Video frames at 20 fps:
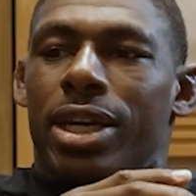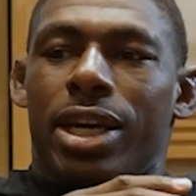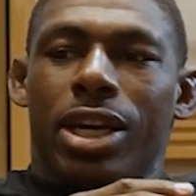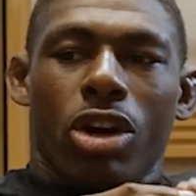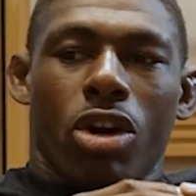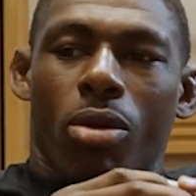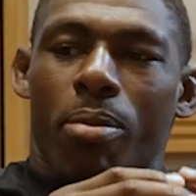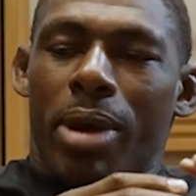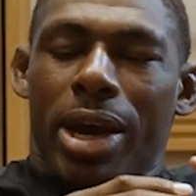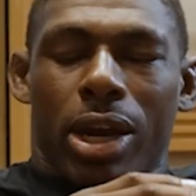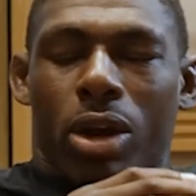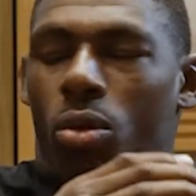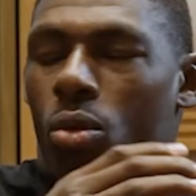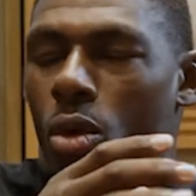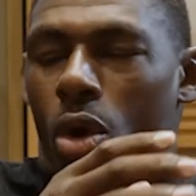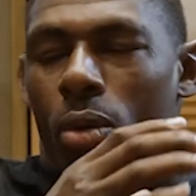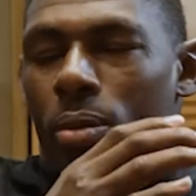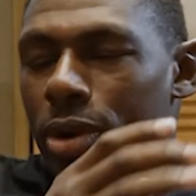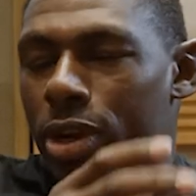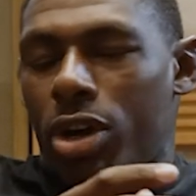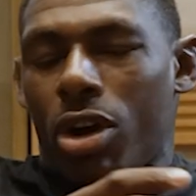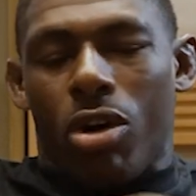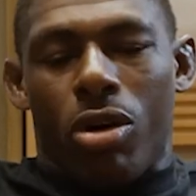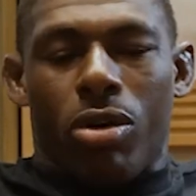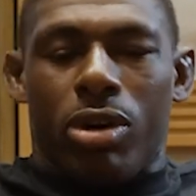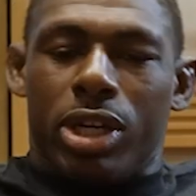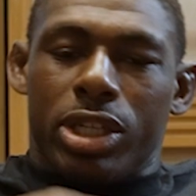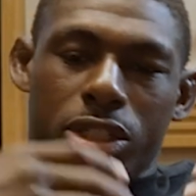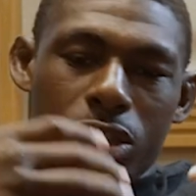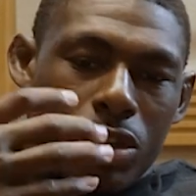it don't matter where we
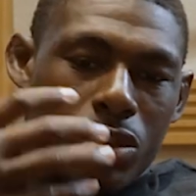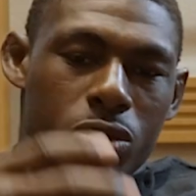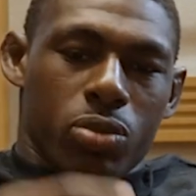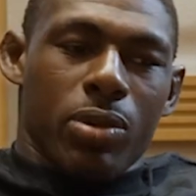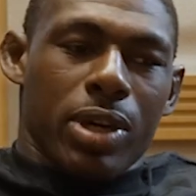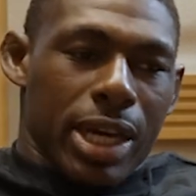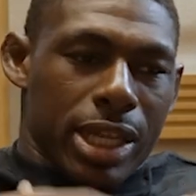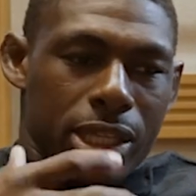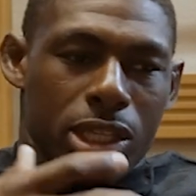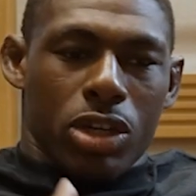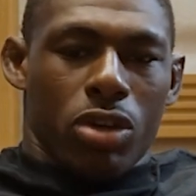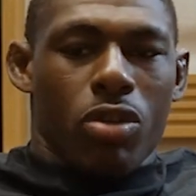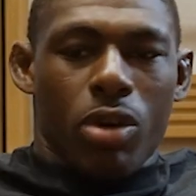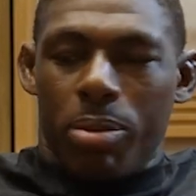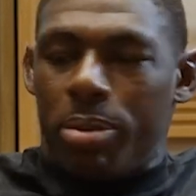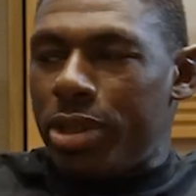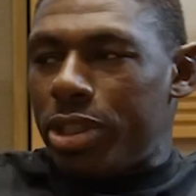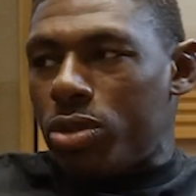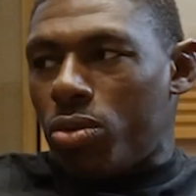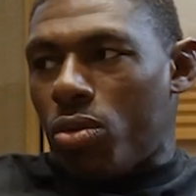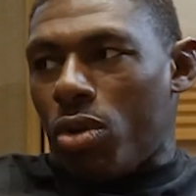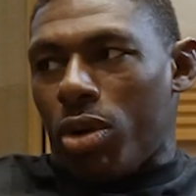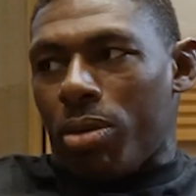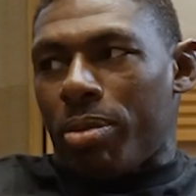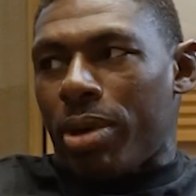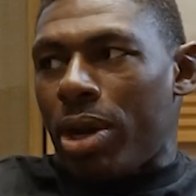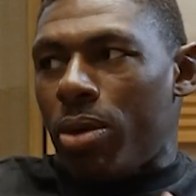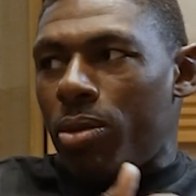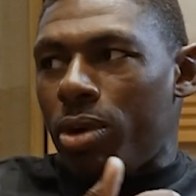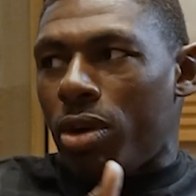go. As long as we got the equipment to
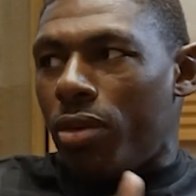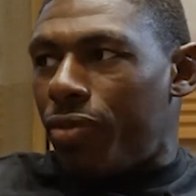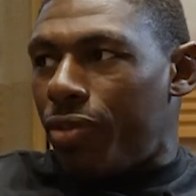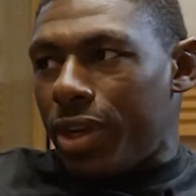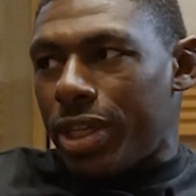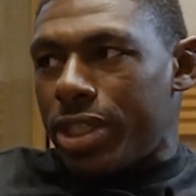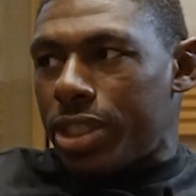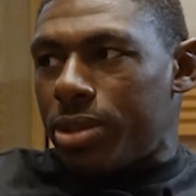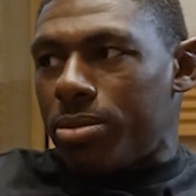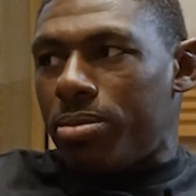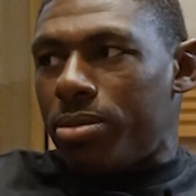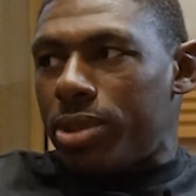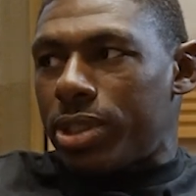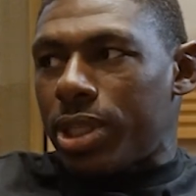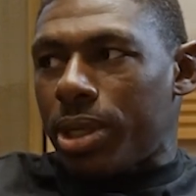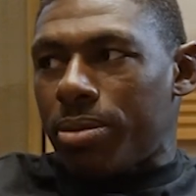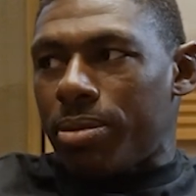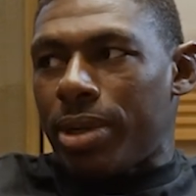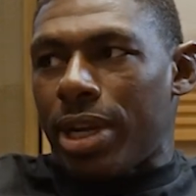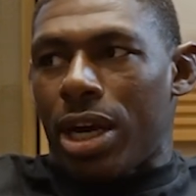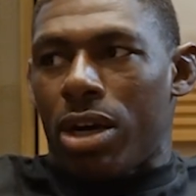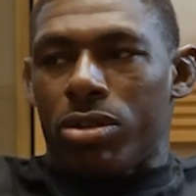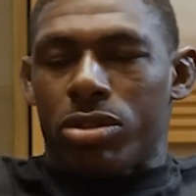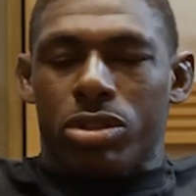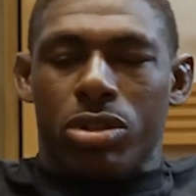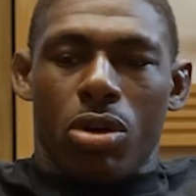work, man, we're going to figure something out.